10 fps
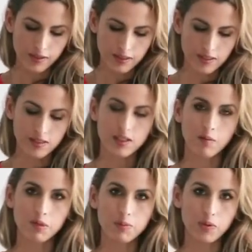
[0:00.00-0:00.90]
This is a
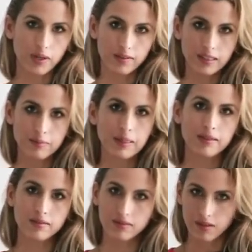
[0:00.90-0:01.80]
double boiler,
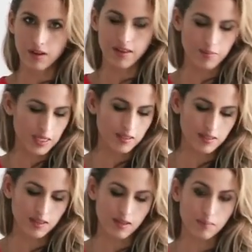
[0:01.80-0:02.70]
but all that means
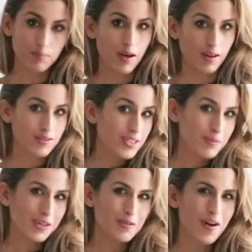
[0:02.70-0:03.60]
is a pot of
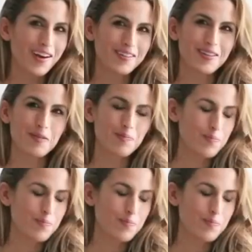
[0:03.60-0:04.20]
simmering water with